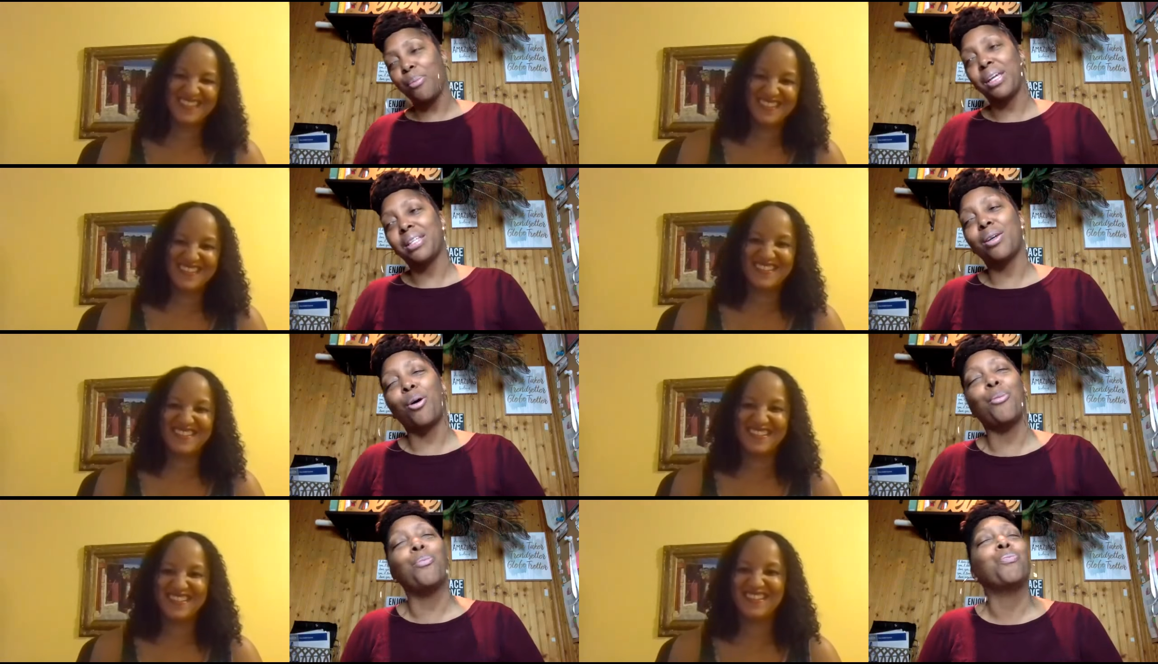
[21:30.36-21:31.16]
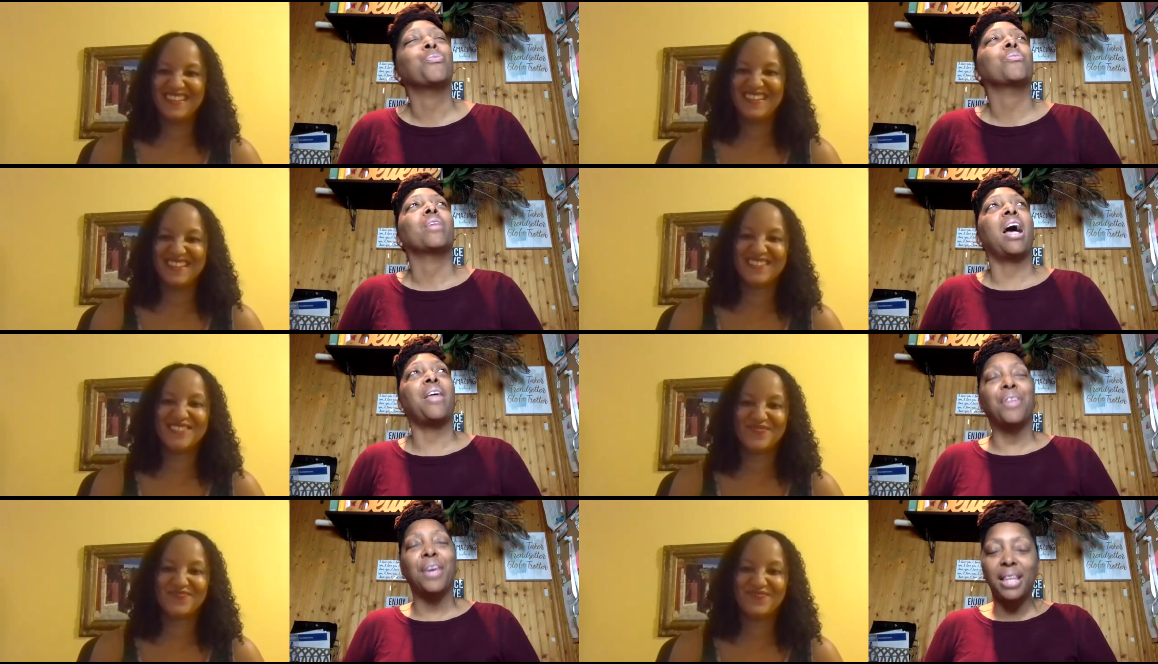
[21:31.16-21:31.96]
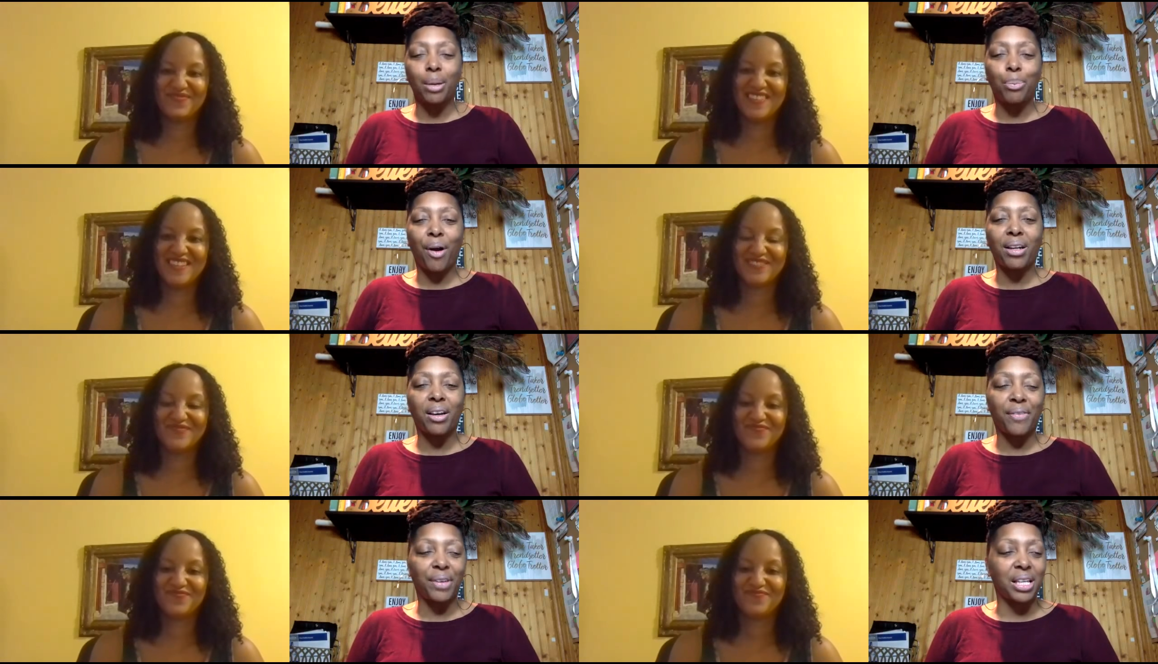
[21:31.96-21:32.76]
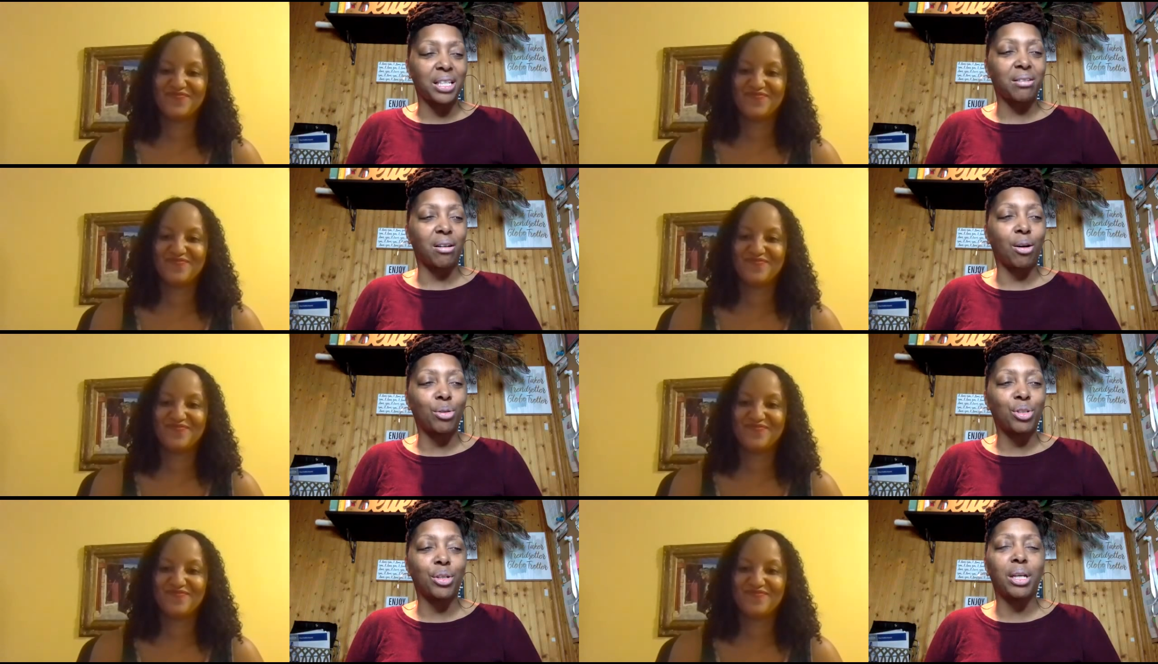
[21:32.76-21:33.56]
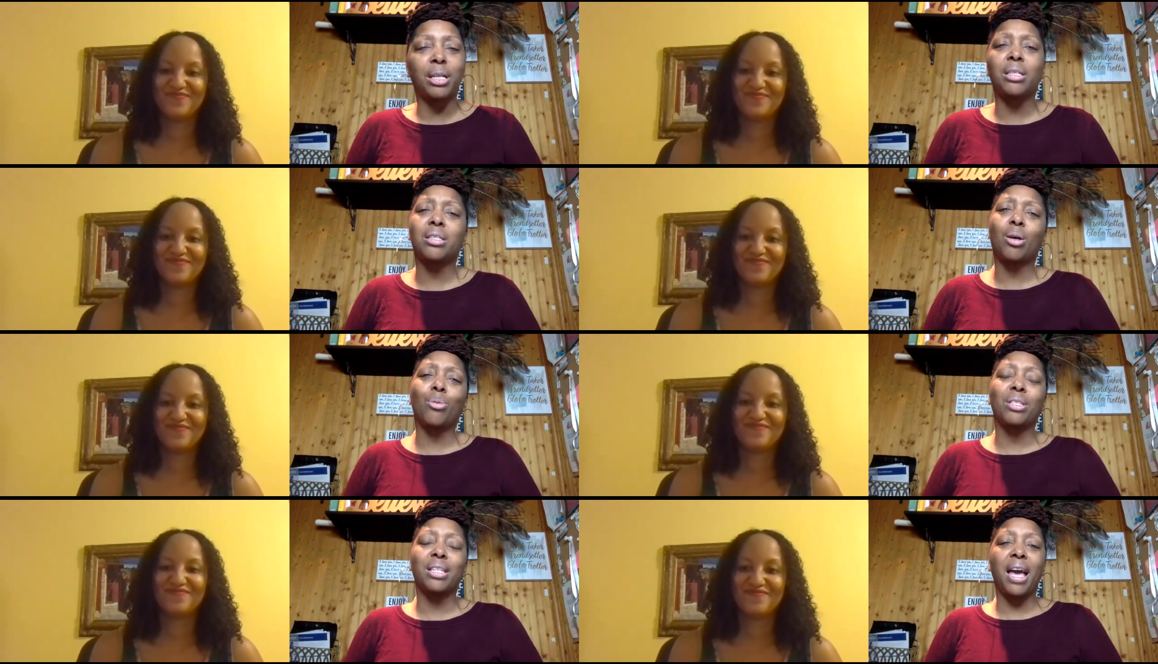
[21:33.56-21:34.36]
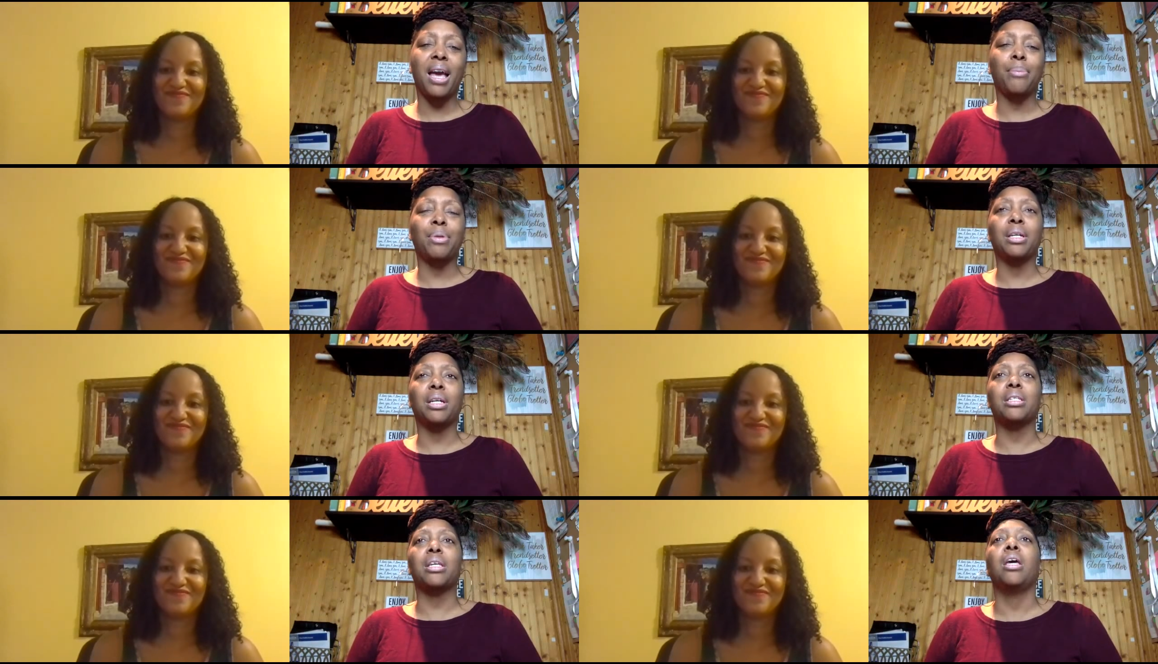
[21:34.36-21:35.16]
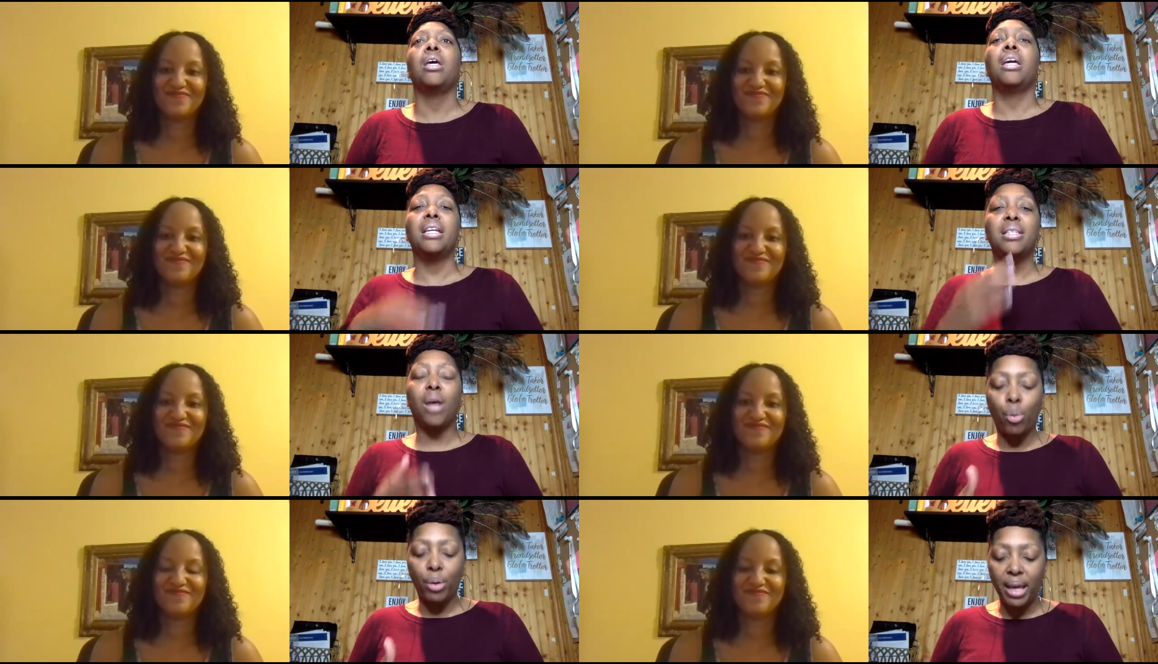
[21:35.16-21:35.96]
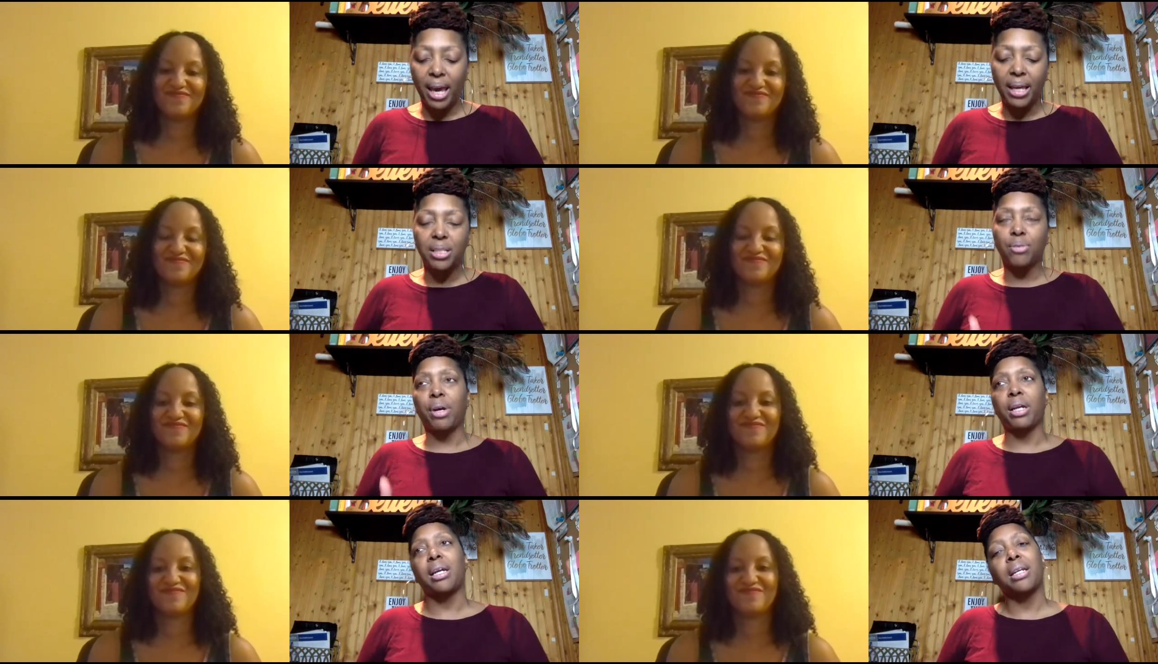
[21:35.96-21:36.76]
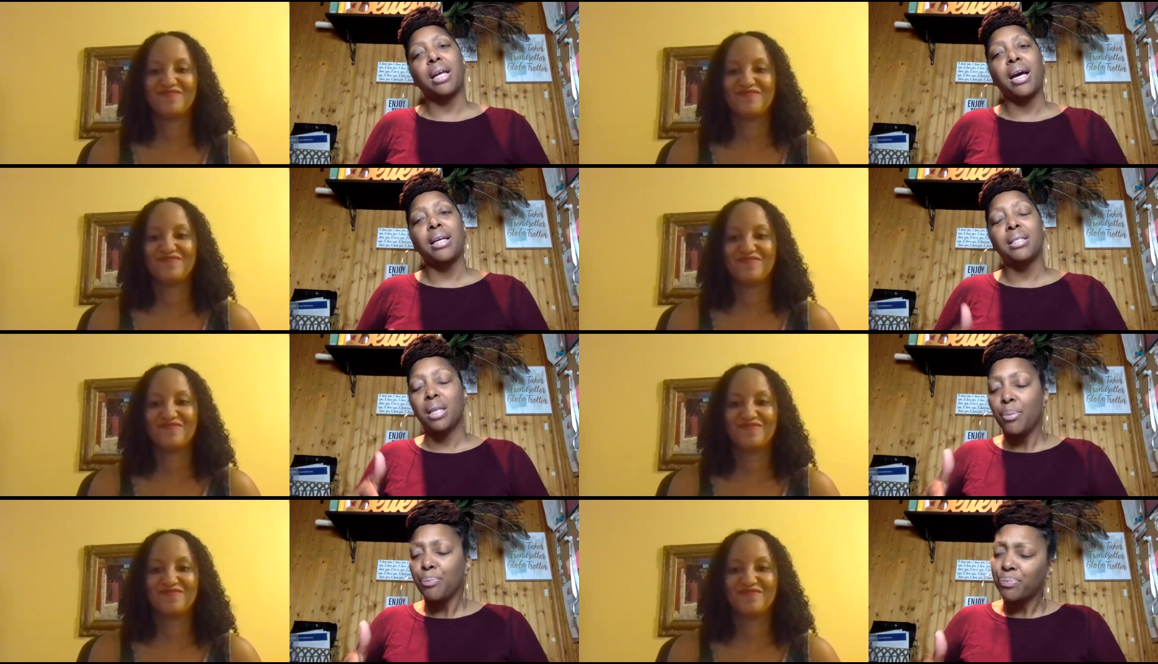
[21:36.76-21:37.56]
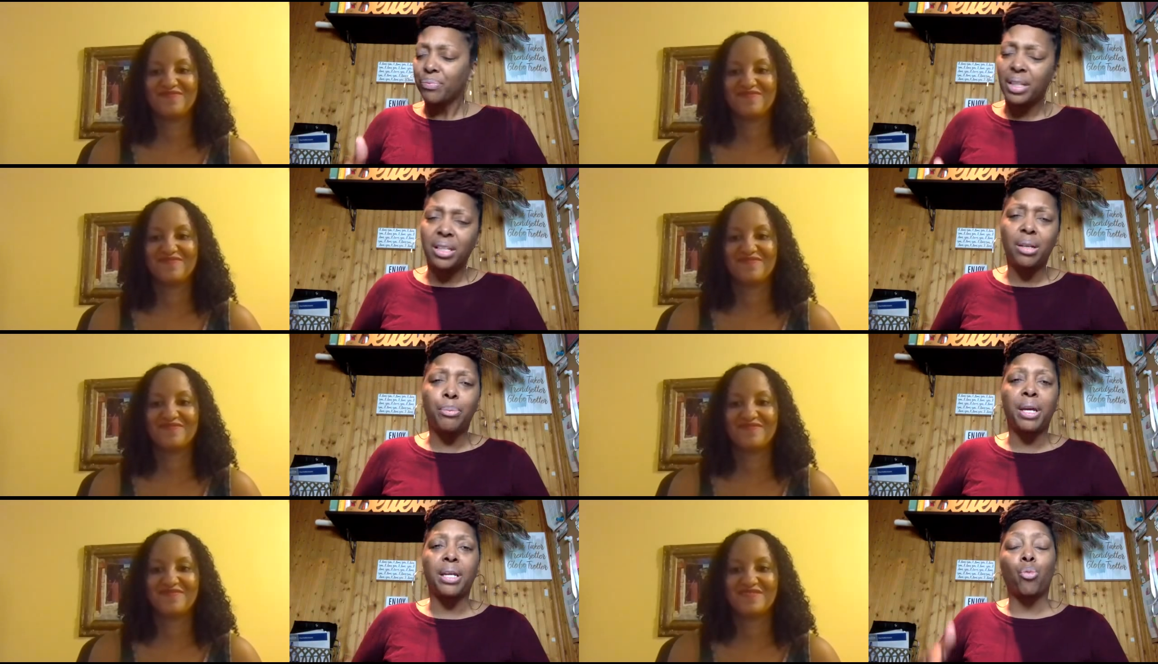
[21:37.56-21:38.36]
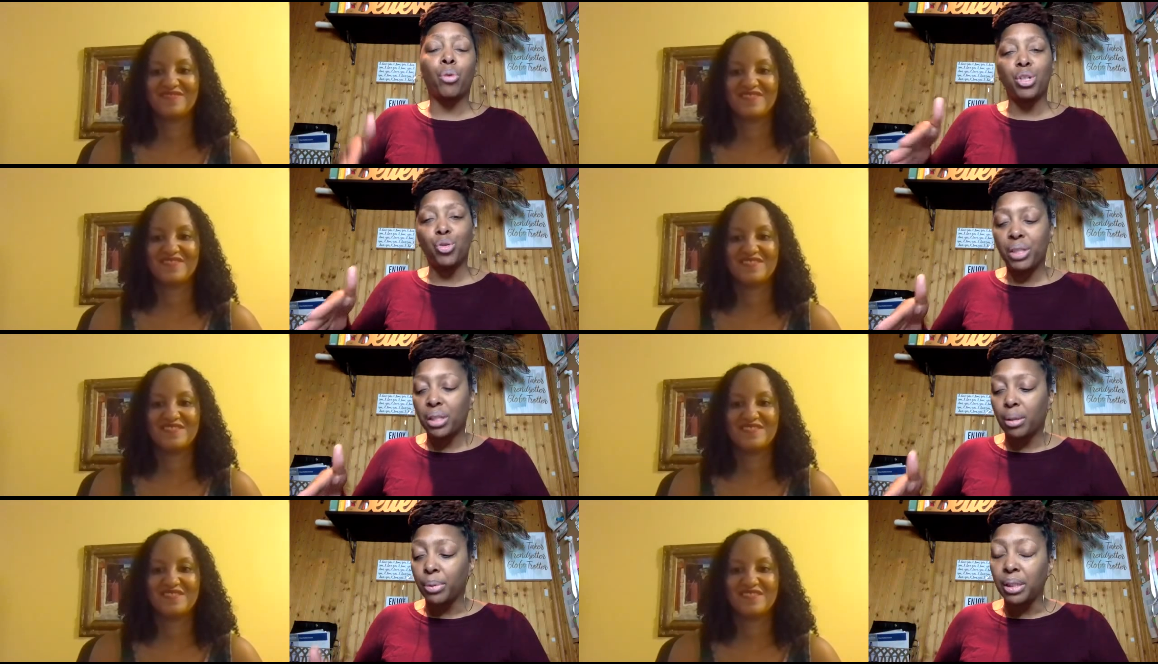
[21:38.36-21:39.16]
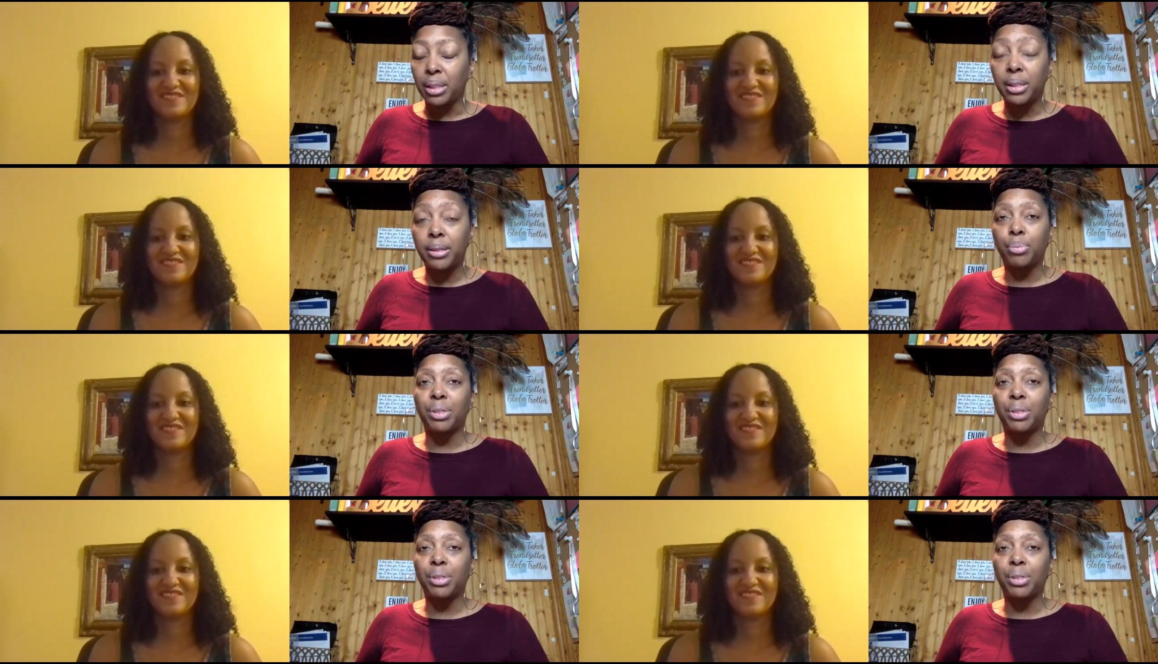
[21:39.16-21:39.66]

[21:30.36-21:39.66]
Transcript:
Speaker 1: me. So yeah. I think that a part of it is culture, and it's so sad because it's okay to recognize good men and want to treat them good, but